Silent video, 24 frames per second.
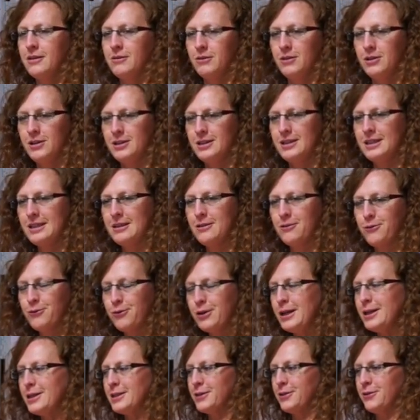when it's in the
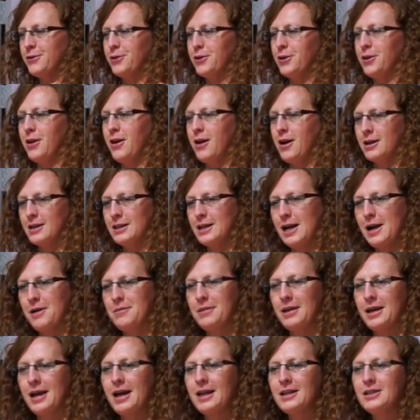freezer for a long time,
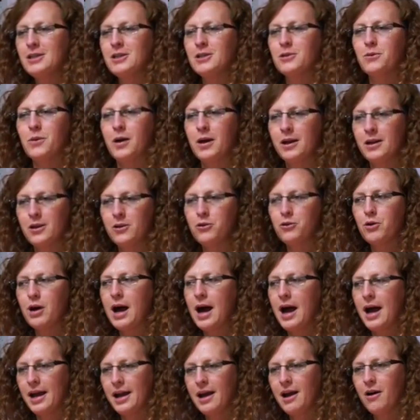the edges want to
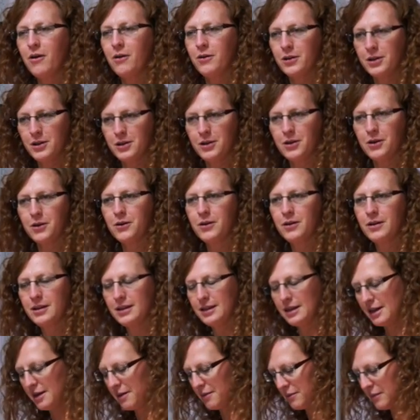dry out, you know?
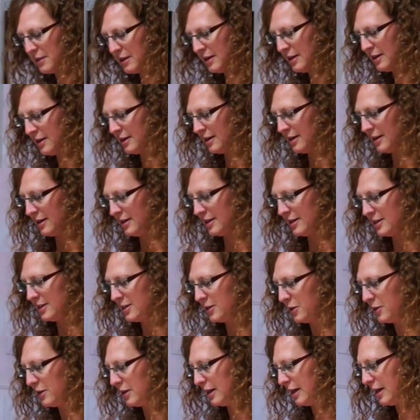Yep.
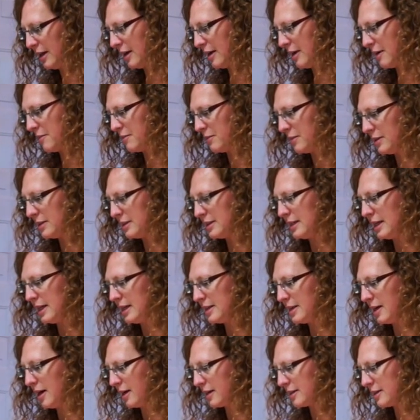So they stay
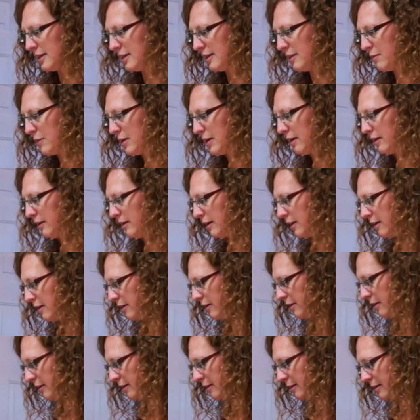tucked in the middle
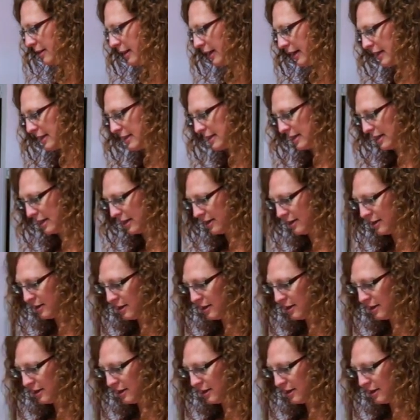there, and like I said,